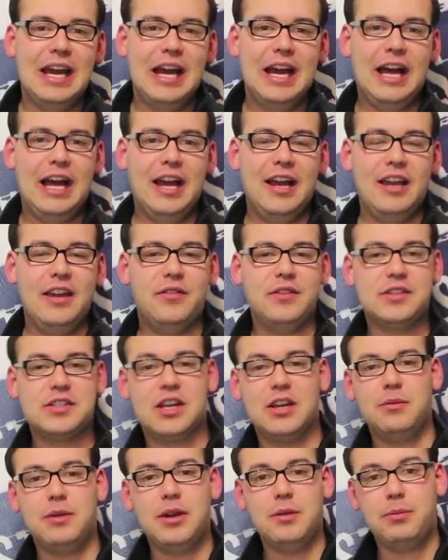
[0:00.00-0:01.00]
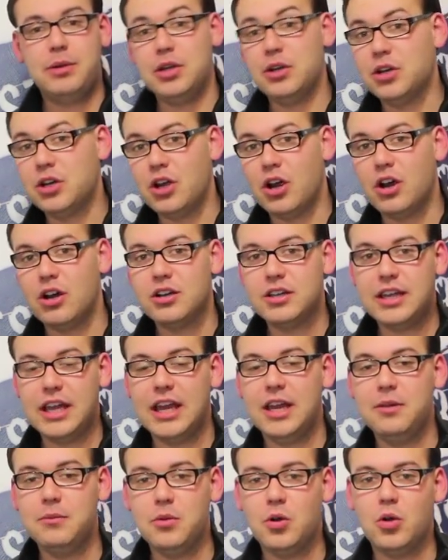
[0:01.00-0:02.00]
if it's going to be a pure card
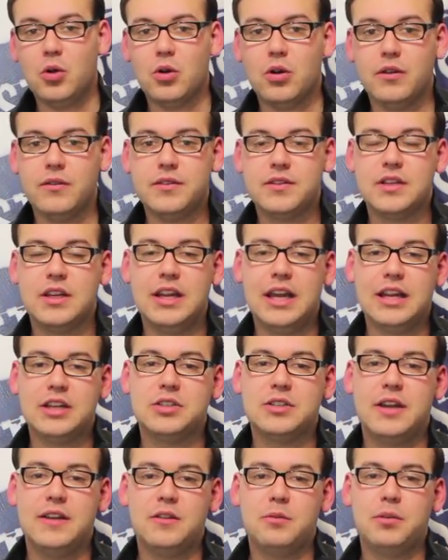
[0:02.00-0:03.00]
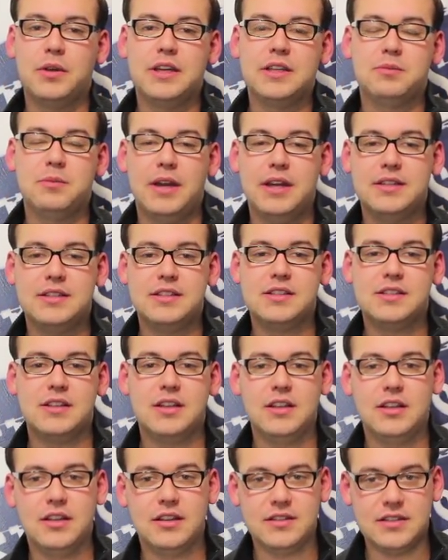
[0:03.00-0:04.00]
game or if it's going to actually have the placemats
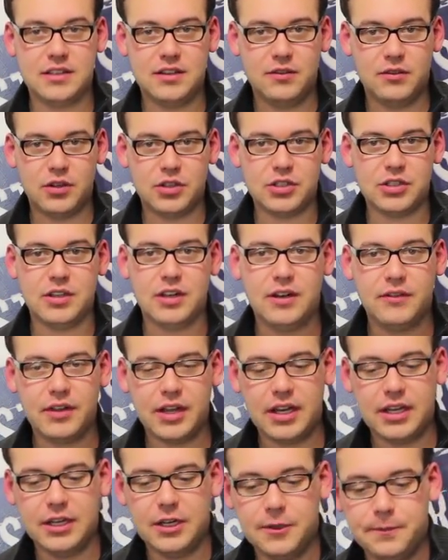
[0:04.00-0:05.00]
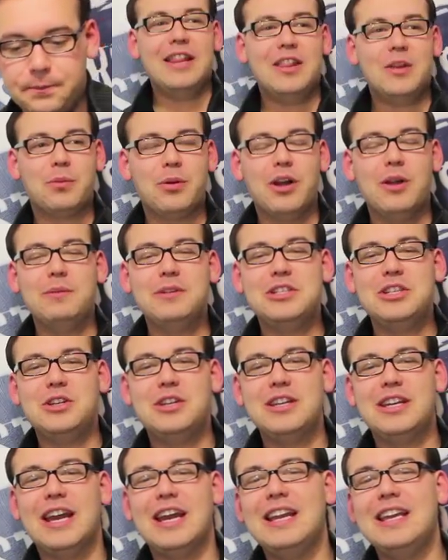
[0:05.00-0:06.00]
as in the version that I've got here. The problem is you
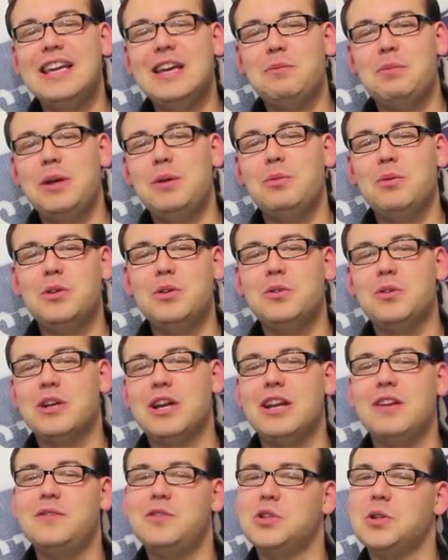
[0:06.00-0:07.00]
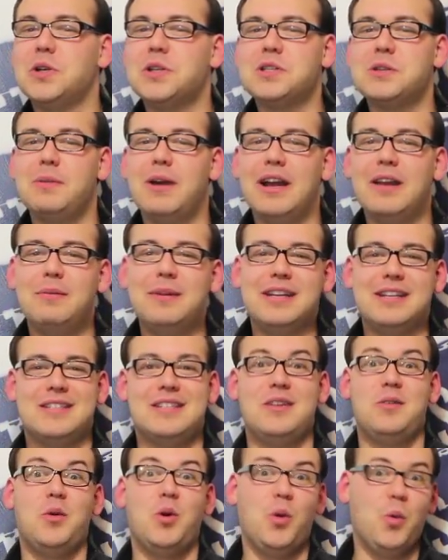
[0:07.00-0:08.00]
can kind of get people who are kind of jerks about it because
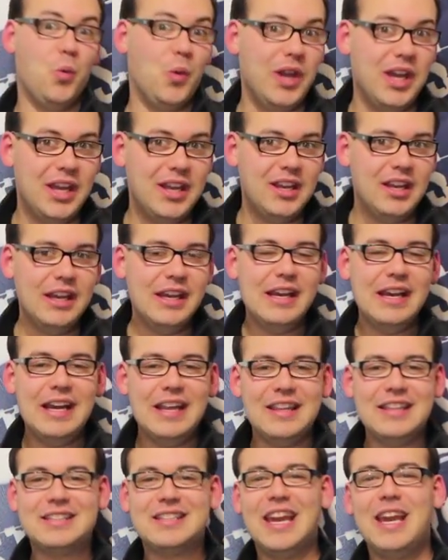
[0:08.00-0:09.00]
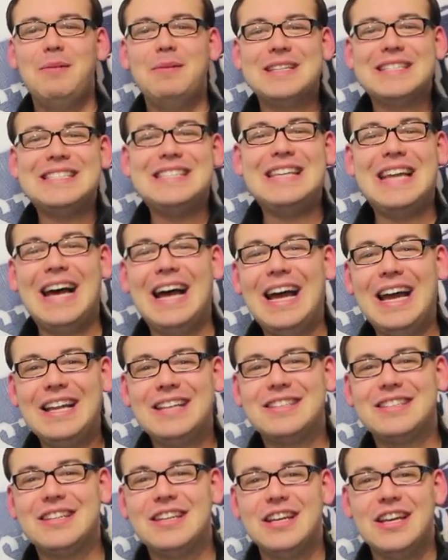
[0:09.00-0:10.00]
they want to win. This game is
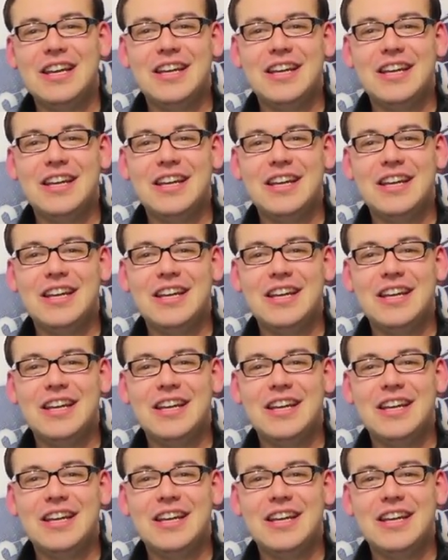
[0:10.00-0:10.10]
not